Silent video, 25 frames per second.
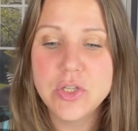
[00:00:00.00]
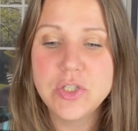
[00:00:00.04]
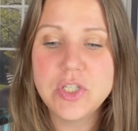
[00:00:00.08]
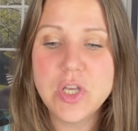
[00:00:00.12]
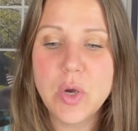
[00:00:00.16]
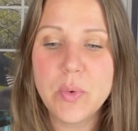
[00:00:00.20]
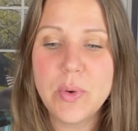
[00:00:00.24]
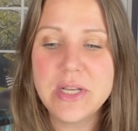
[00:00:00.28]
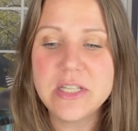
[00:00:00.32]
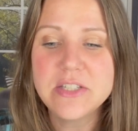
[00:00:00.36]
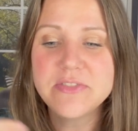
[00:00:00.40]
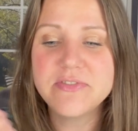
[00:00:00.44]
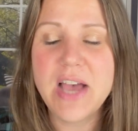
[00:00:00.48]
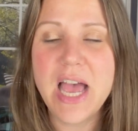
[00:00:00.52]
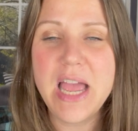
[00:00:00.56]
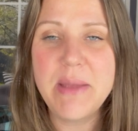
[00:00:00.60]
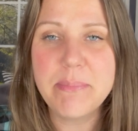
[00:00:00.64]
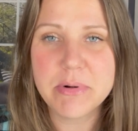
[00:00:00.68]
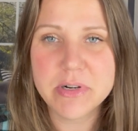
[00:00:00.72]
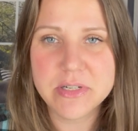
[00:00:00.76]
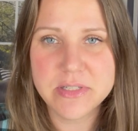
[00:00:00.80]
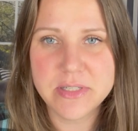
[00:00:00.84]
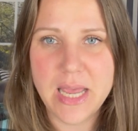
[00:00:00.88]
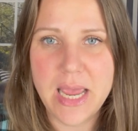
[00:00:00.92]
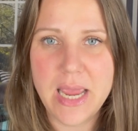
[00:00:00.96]
So it's
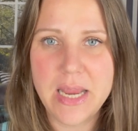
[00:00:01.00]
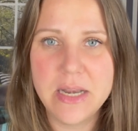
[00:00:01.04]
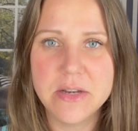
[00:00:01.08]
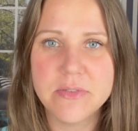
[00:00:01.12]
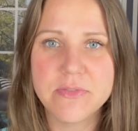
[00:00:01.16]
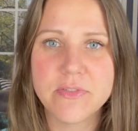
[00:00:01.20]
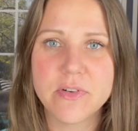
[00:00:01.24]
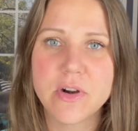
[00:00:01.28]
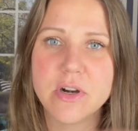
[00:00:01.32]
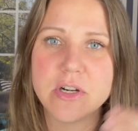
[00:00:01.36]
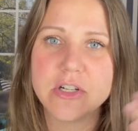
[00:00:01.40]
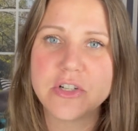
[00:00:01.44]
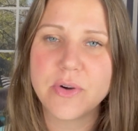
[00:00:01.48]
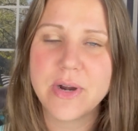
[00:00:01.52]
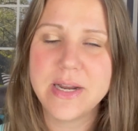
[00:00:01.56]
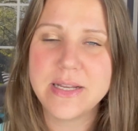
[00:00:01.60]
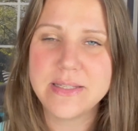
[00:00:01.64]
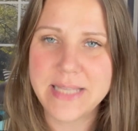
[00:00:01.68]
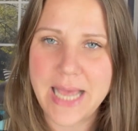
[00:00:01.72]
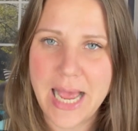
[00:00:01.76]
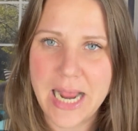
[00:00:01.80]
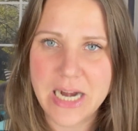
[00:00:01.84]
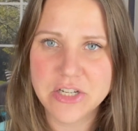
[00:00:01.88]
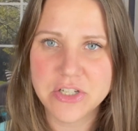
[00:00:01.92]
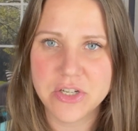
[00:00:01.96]
5% for a
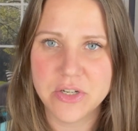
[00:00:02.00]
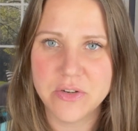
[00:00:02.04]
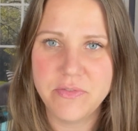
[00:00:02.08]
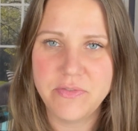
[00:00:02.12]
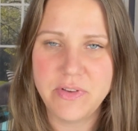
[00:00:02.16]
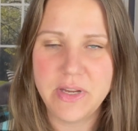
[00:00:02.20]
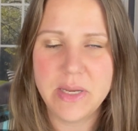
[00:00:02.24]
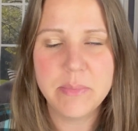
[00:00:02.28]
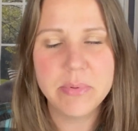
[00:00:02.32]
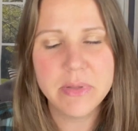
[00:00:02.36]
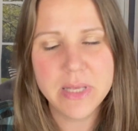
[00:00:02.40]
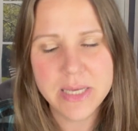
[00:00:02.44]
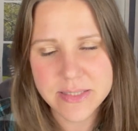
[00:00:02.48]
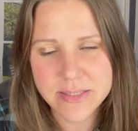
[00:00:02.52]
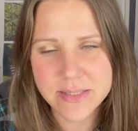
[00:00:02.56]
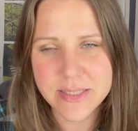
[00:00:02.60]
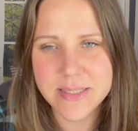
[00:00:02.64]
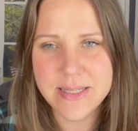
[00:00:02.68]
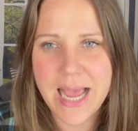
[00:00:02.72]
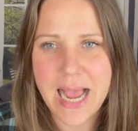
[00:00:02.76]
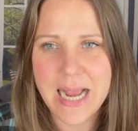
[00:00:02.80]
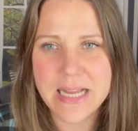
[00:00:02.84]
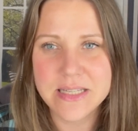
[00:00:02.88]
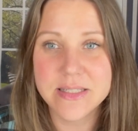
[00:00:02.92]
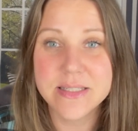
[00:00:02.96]
transaction fee plus the
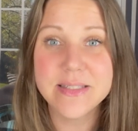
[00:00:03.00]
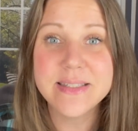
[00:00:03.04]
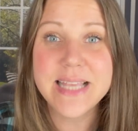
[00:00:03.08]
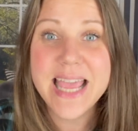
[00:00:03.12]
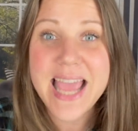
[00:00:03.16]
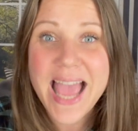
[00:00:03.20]
taxes.